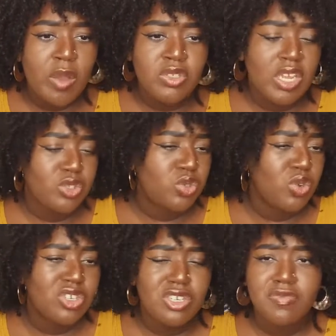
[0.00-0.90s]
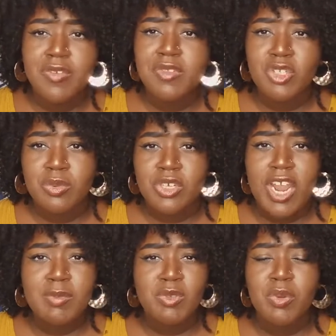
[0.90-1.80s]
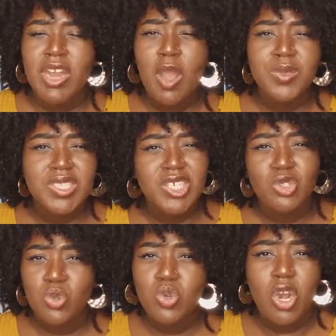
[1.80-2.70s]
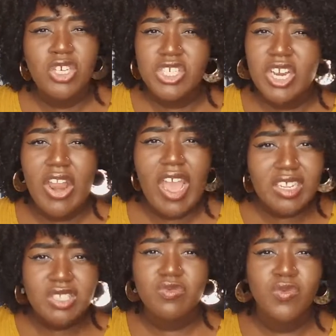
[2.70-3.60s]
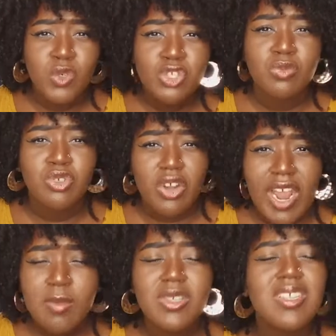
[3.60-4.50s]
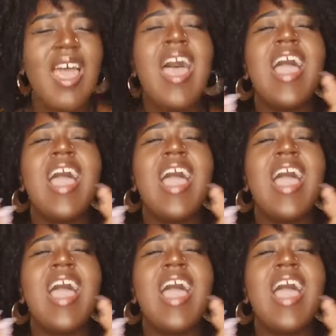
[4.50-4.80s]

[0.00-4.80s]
I was like 250 subscribers, but now I'm seeing 294 subscribers.